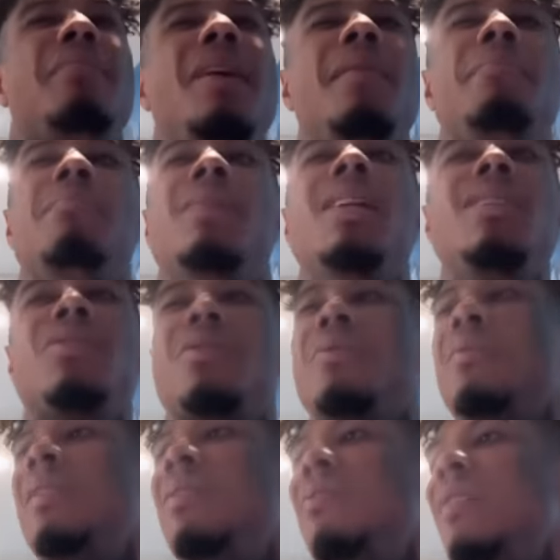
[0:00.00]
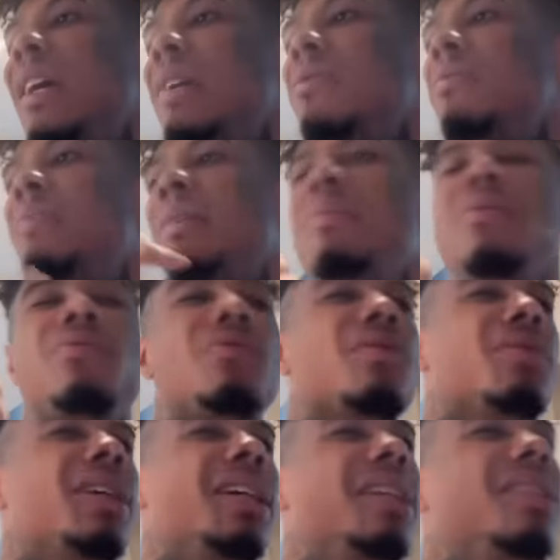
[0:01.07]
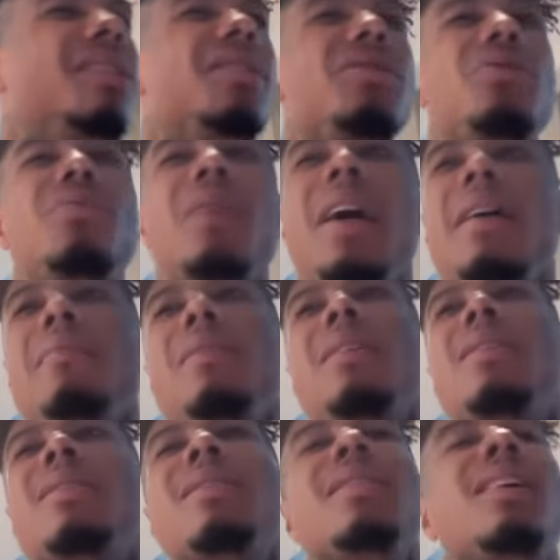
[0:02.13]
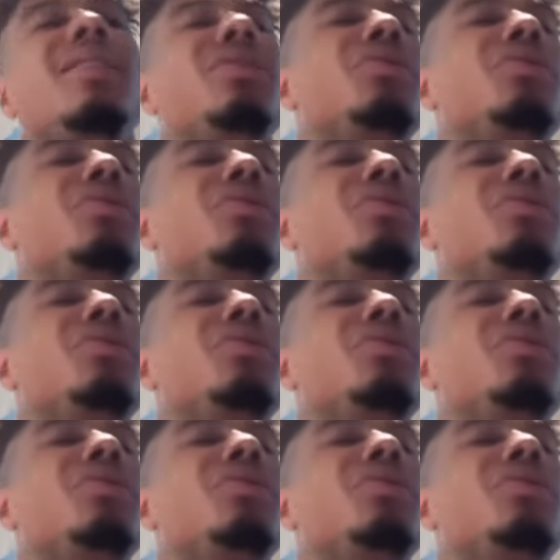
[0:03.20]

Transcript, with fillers: my bitch will run a fade with me before any of you rap niggas, and that's